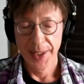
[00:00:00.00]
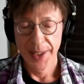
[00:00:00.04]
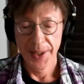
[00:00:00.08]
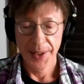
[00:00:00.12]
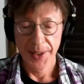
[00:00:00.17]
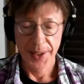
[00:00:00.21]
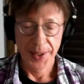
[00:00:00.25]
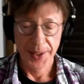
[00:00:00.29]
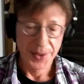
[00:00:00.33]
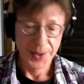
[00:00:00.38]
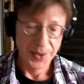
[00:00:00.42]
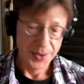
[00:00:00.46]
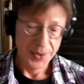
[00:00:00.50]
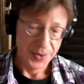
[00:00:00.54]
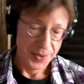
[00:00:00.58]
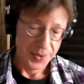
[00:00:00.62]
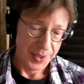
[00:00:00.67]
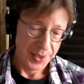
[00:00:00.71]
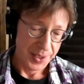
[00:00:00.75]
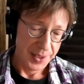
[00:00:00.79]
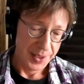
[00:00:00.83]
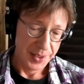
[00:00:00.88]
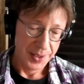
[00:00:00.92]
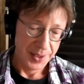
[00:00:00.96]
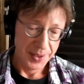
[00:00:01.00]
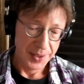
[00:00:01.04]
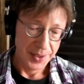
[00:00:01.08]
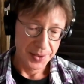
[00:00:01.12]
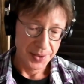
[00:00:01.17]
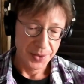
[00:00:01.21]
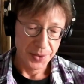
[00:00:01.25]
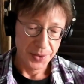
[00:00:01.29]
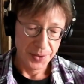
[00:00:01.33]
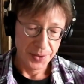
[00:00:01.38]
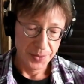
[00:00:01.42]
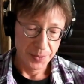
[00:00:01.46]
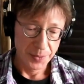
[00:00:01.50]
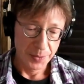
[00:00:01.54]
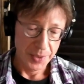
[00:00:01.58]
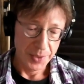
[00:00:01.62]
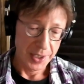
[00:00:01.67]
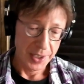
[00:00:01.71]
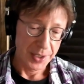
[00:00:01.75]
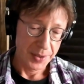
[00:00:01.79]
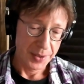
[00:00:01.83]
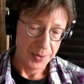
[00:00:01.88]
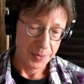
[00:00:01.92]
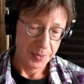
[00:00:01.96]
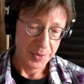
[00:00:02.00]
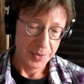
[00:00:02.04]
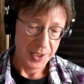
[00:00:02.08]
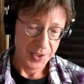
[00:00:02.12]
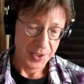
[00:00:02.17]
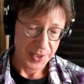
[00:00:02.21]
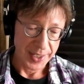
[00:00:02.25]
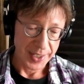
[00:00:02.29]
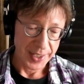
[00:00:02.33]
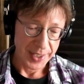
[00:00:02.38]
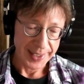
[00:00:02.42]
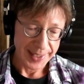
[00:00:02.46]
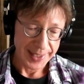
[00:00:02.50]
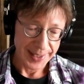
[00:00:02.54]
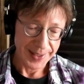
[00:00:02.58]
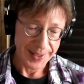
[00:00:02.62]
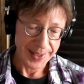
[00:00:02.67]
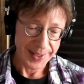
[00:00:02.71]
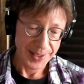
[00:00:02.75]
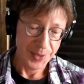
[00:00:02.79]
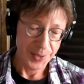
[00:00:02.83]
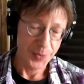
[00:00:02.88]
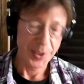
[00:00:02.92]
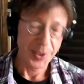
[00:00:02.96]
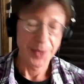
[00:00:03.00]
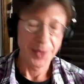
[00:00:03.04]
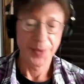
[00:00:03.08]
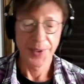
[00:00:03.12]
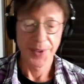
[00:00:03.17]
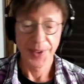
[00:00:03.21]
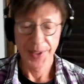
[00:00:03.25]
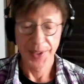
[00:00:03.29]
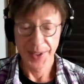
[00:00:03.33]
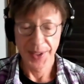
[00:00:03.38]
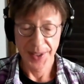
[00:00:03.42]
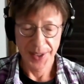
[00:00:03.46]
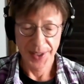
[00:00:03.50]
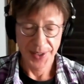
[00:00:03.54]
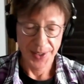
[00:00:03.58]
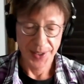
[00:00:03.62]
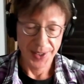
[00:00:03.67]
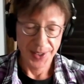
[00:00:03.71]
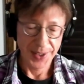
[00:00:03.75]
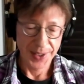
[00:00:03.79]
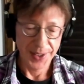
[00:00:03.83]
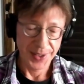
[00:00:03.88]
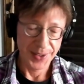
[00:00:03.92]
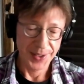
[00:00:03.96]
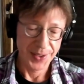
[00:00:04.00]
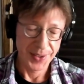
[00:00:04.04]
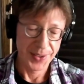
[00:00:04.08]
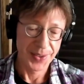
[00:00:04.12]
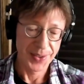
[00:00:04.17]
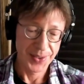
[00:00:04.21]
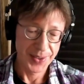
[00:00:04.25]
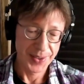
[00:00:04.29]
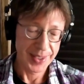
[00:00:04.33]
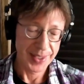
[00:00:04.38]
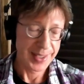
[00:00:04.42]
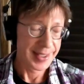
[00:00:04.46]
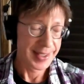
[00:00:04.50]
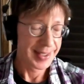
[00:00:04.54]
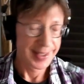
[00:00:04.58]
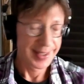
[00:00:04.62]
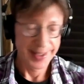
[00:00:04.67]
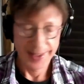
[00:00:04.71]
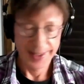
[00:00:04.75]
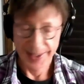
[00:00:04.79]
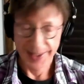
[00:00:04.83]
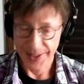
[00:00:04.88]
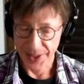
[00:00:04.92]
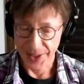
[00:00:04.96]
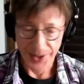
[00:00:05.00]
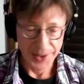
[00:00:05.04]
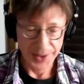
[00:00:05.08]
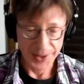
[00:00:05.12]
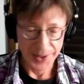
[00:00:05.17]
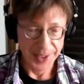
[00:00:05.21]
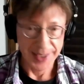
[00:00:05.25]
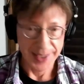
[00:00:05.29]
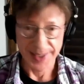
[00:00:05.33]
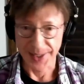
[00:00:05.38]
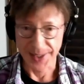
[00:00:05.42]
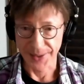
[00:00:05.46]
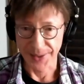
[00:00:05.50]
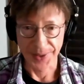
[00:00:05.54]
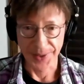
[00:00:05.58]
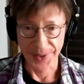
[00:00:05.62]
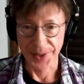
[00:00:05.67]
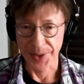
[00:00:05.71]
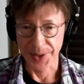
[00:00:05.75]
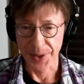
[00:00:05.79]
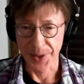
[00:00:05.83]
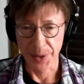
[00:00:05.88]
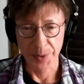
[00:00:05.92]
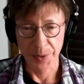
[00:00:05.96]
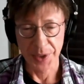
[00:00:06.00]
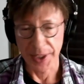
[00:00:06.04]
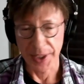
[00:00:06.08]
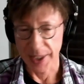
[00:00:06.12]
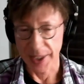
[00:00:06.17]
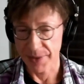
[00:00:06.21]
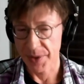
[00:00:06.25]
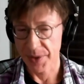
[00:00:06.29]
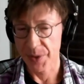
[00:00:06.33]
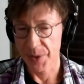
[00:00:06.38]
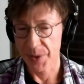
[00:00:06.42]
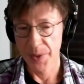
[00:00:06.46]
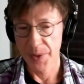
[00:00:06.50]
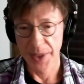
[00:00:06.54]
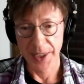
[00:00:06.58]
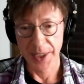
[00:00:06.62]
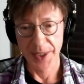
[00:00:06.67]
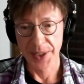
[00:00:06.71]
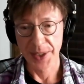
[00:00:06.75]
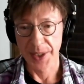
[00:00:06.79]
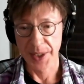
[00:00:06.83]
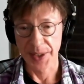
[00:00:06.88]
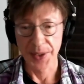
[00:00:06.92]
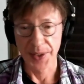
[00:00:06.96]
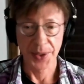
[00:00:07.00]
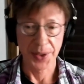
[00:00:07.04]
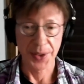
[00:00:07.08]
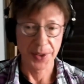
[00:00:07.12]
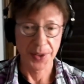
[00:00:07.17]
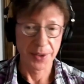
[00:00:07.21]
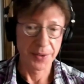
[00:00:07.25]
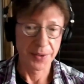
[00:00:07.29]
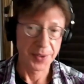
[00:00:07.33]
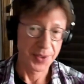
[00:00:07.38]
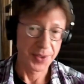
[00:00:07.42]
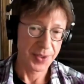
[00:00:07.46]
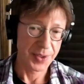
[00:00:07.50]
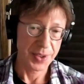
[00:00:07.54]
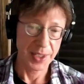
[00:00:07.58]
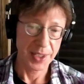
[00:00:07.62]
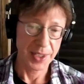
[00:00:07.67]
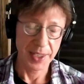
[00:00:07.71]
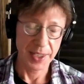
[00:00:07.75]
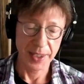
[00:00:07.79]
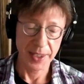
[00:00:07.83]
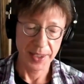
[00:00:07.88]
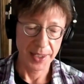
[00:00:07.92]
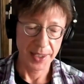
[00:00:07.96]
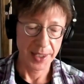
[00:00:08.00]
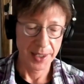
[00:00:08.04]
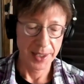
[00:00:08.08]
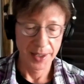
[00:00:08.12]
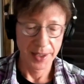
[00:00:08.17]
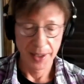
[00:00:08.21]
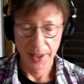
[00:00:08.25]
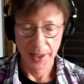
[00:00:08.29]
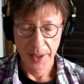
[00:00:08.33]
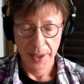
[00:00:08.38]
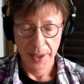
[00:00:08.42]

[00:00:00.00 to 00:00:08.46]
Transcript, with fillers: there's the you know the psychedelics people there there's all these different groups and everyone is concerned for slightly